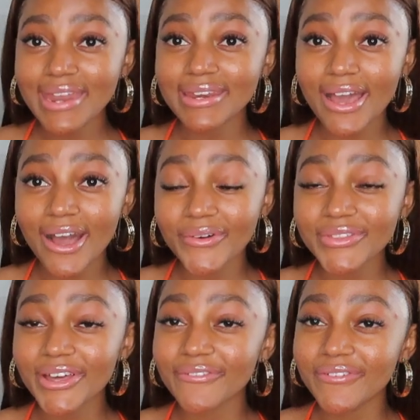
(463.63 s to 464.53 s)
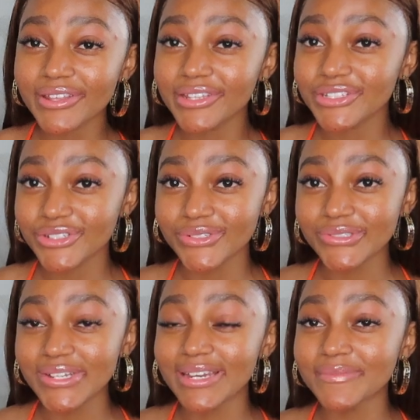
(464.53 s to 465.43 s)
Now, without further
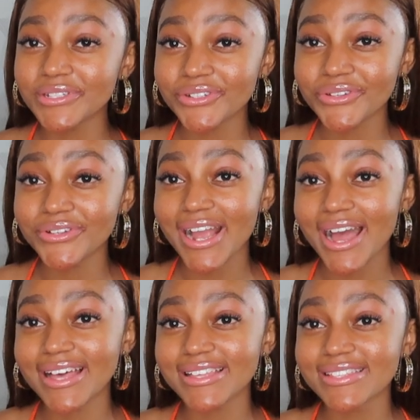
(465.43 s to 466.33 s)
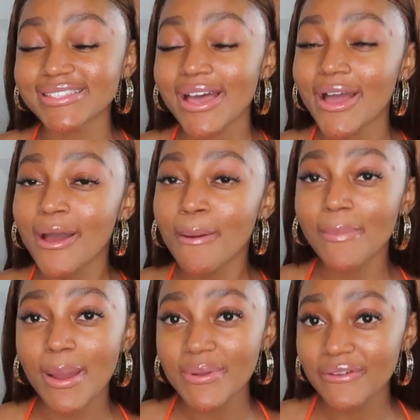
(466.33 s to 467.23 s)
ado, let me show you guys
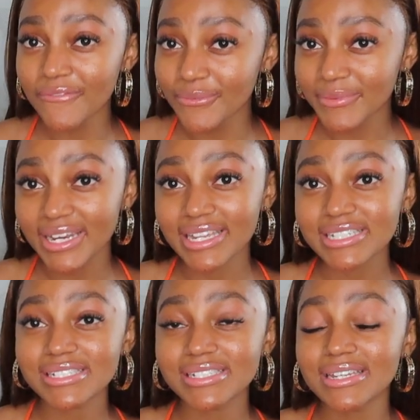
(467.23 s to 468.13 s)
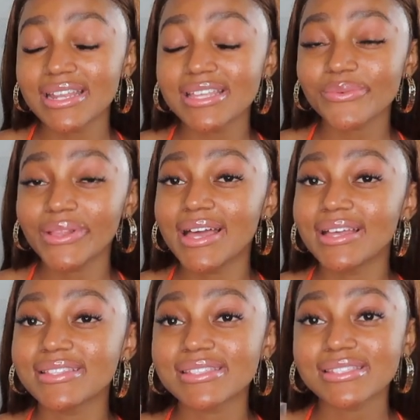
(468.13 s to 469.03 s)
my perfume collection as well
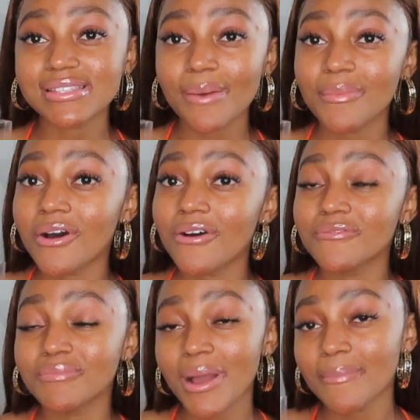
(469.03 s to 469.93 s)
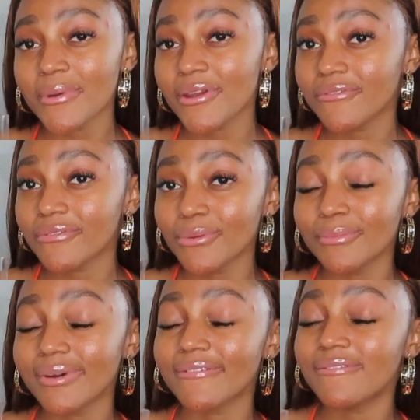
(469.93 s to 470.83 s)
as some of my
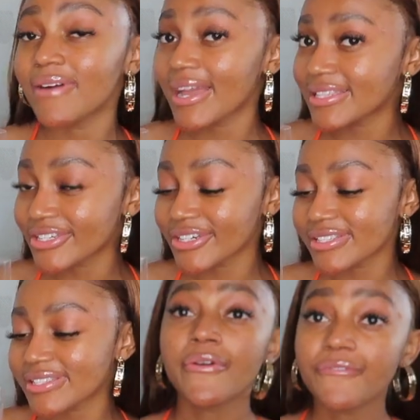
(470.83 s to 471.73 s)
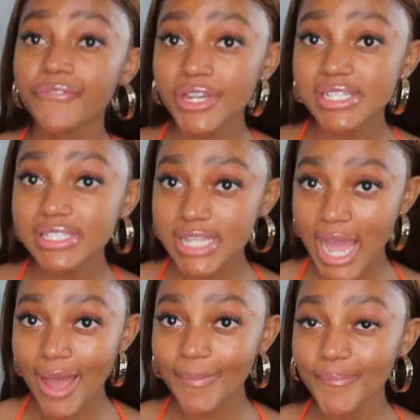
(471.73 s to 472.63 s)
perfume fighters. First
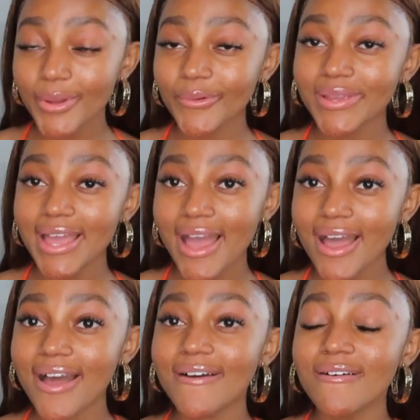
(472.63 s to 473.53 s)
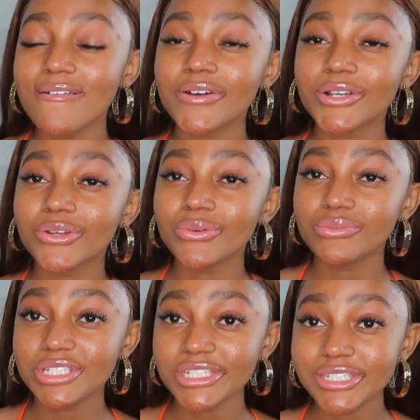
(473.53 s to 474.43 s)
up, we have
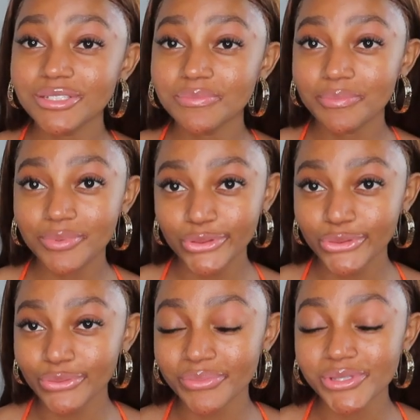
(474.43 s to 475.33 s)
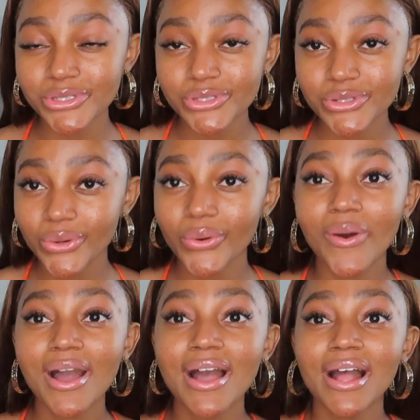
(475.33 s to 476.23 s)
Gucci Blues. So